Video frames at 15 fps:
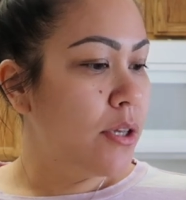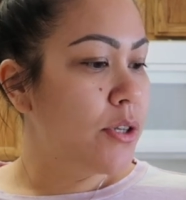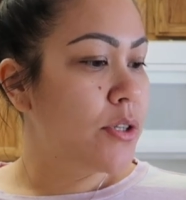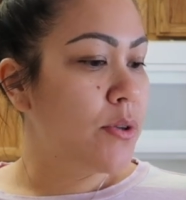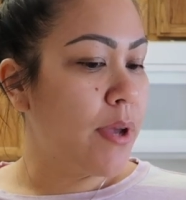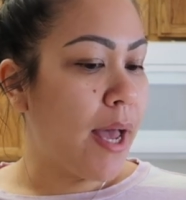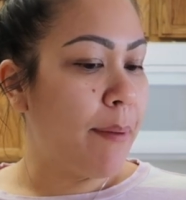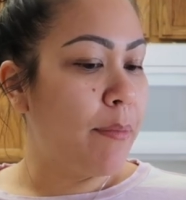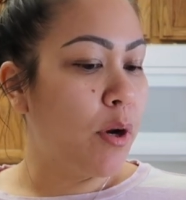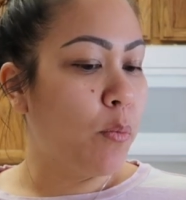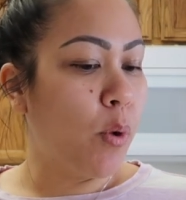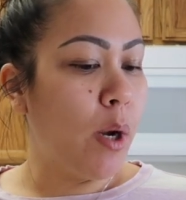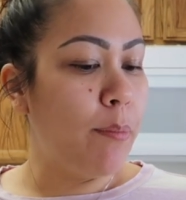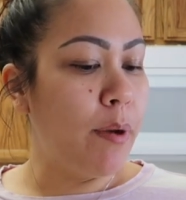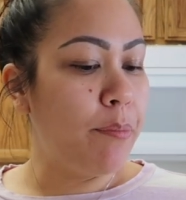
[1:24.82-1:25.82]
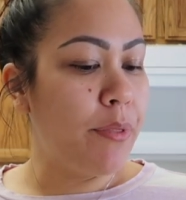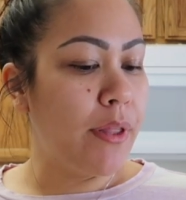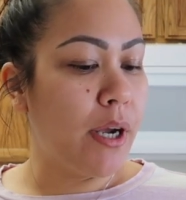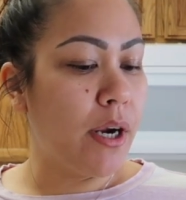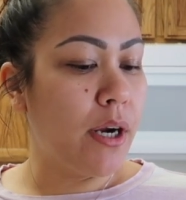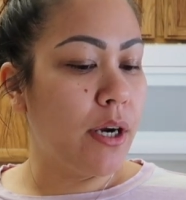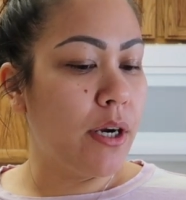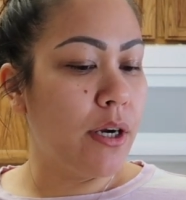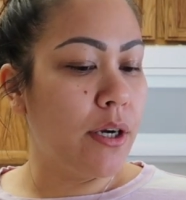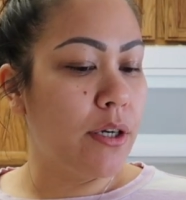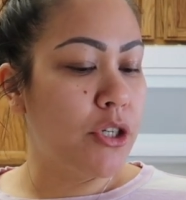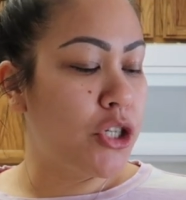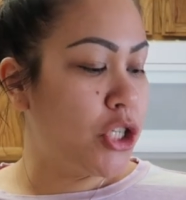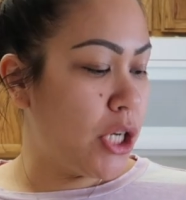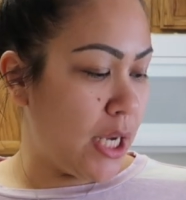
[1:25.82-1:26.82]
So yeah, I'm gonna warm up
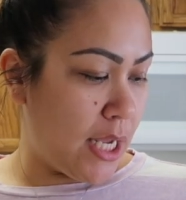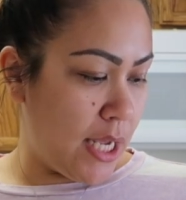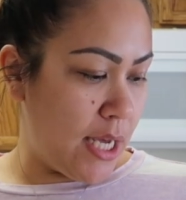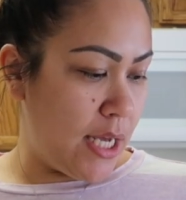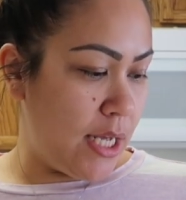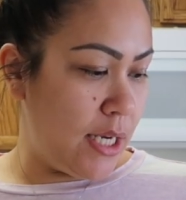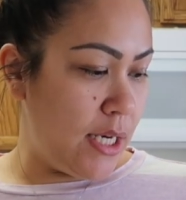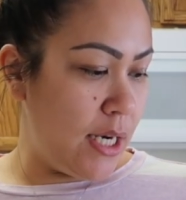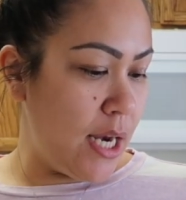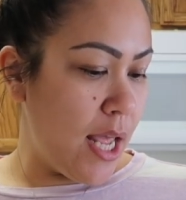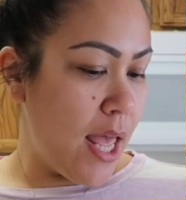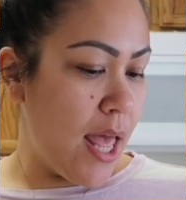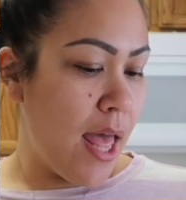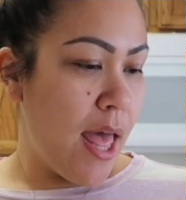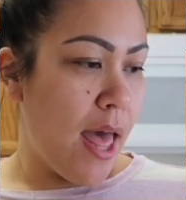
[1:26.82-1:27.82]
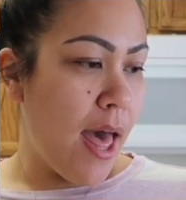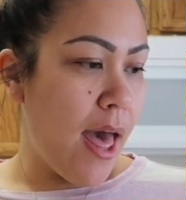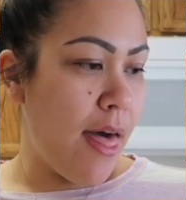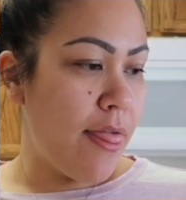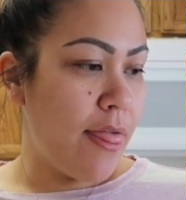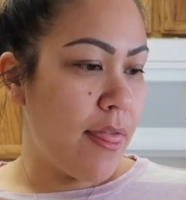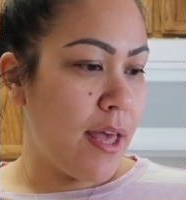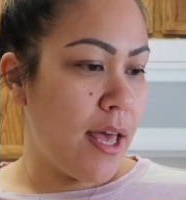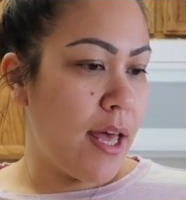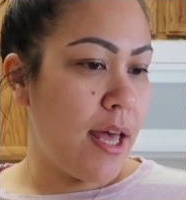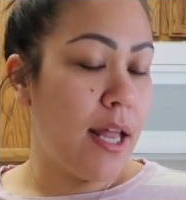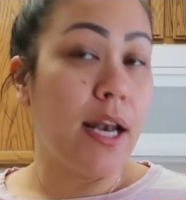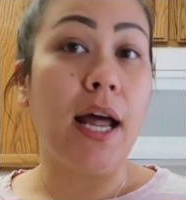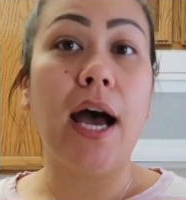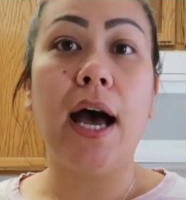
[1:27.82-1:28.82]
their chicken, and
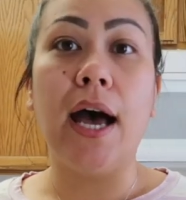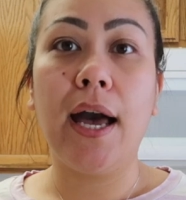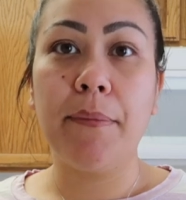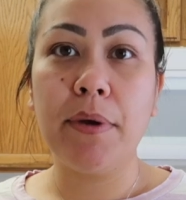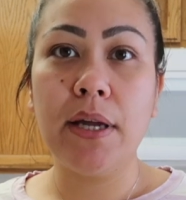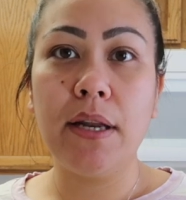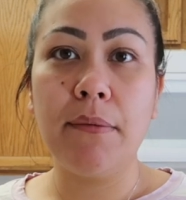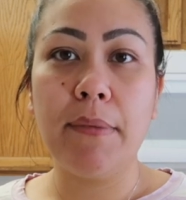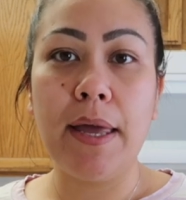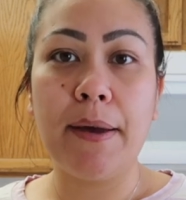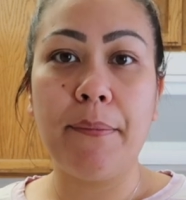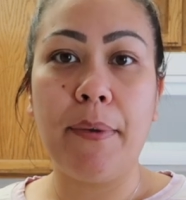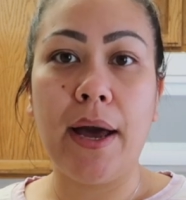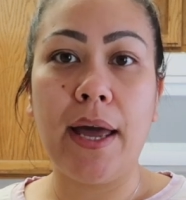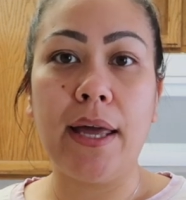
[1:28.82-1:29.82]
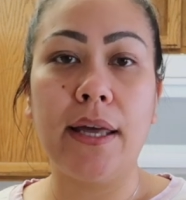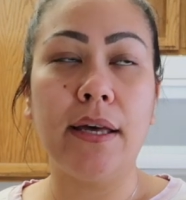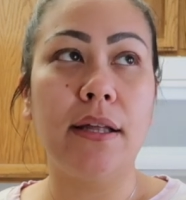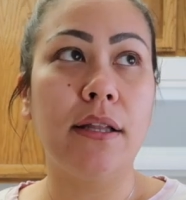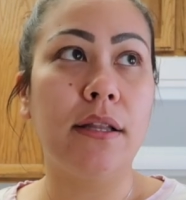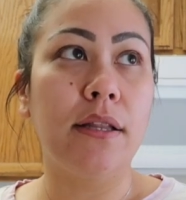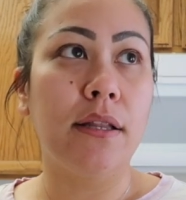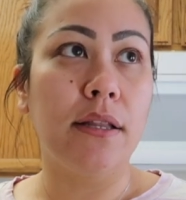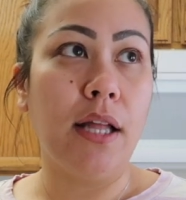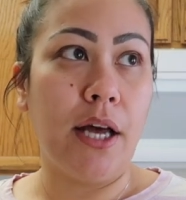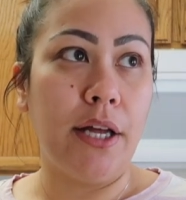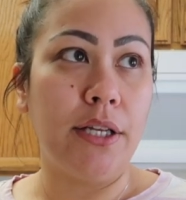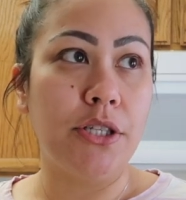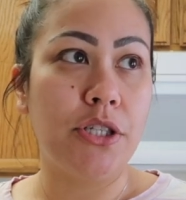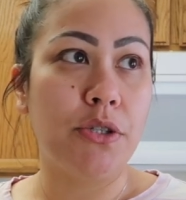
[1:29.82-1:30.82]
then I'm gonna make my
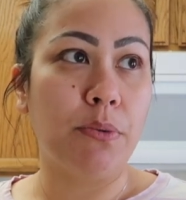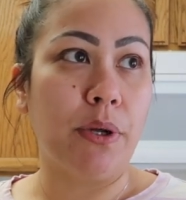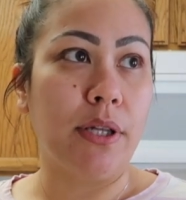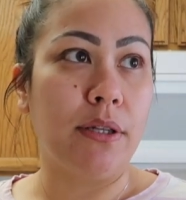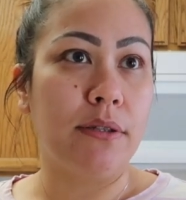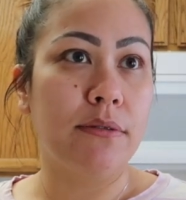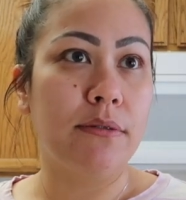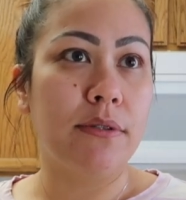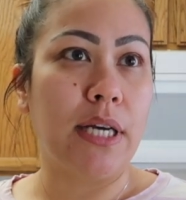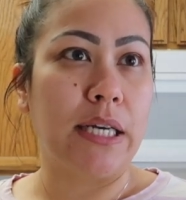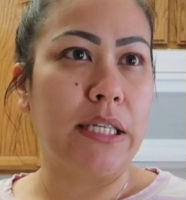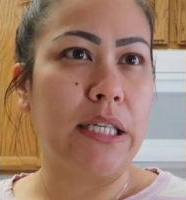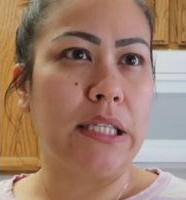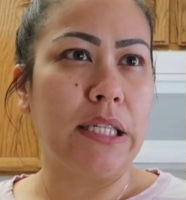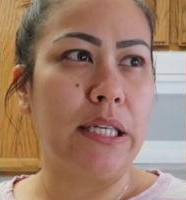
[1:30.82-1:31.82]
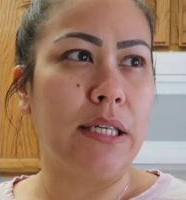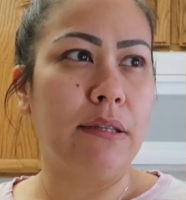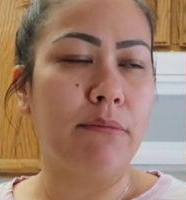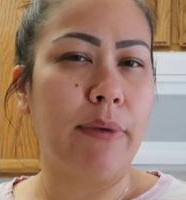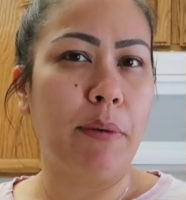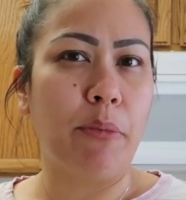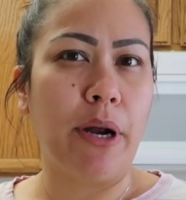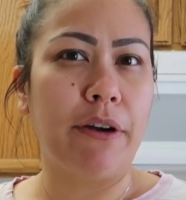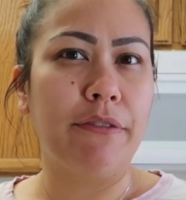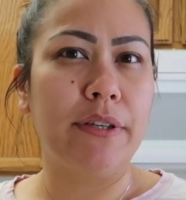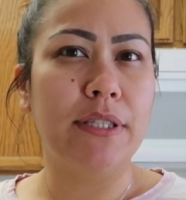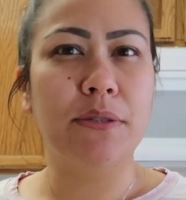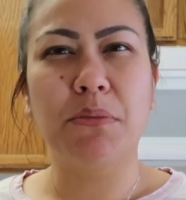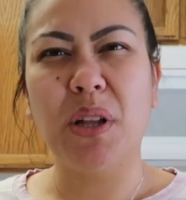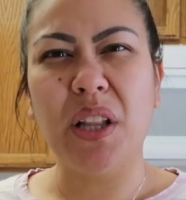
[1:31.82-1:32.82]
lunch, well, technically my
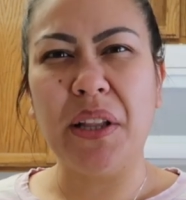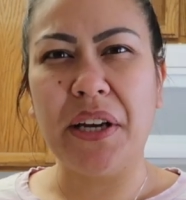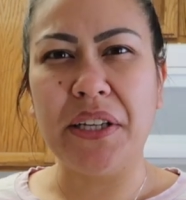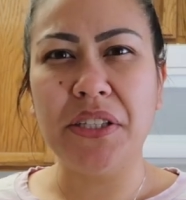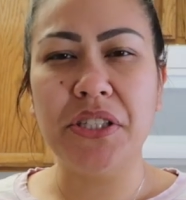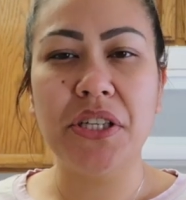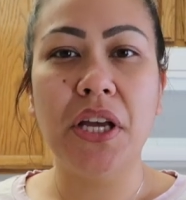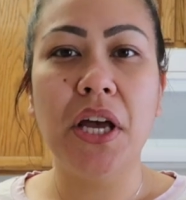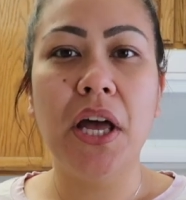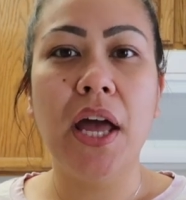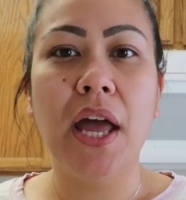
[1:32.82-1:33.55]
breakfast, well, lunch.